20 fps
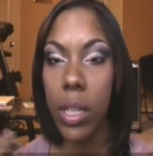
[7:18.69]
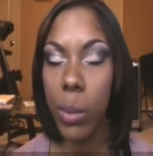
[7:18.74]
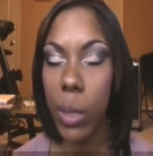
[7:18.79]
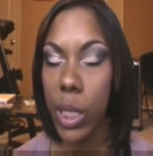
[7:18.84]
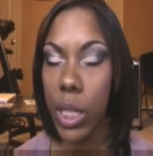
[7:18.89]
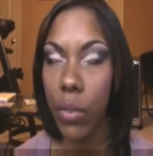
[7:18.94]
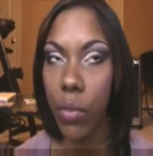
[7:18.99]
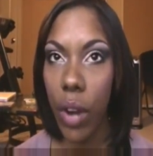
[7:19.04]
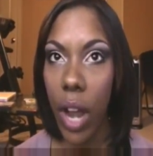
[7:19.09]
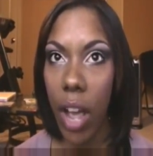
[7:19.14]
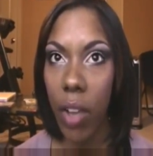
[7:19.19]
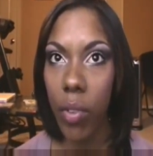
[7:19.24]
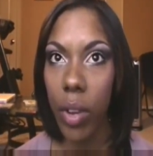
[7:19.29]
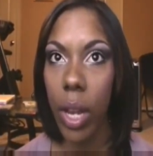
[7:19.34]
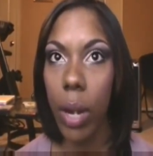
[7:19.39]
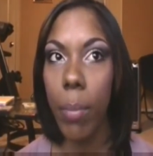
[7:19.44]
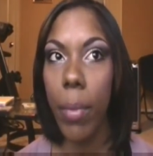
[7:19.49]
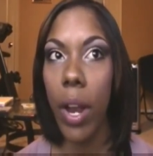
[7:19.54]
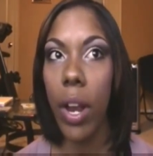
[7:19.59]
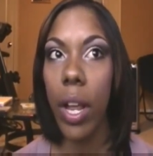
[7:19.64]
especially for
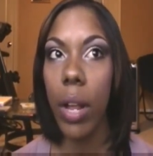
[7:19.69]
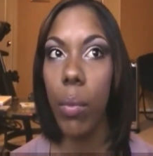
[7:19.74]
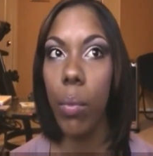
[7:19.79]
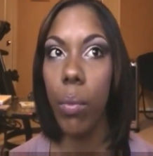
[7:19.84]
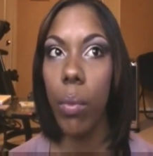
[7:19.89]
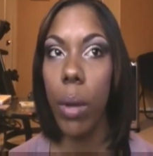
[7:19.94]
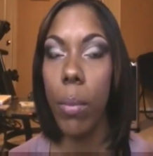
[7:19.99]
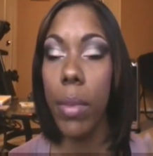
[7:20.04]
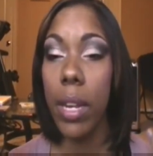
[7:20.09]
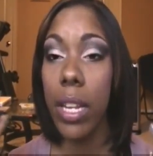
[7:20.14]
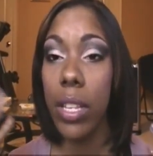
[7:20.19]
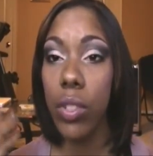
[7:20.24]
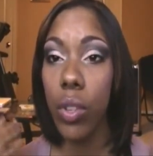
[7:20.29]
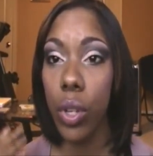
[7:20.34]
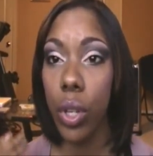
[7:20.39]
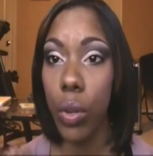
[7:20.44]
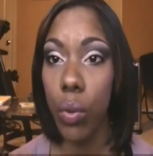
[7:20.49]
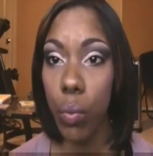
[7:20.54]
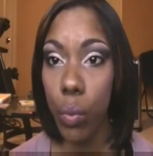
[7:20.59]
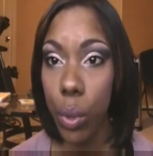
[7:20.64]
African American women, is
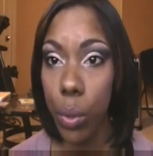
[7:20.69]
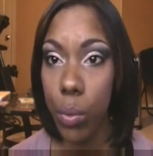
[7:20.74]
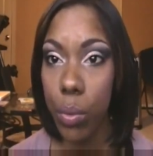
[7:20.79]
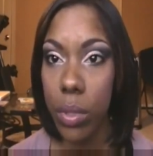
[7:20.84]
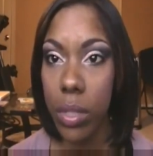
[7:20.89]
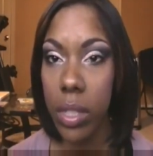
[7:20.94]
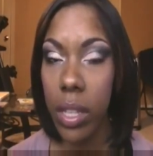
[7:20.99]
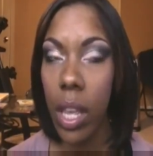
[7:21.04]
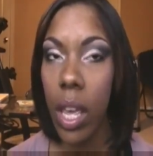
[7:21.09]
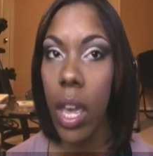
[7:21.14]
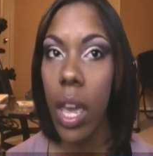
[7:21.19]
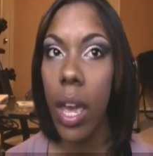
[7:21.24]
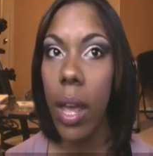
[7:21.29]
on your roots.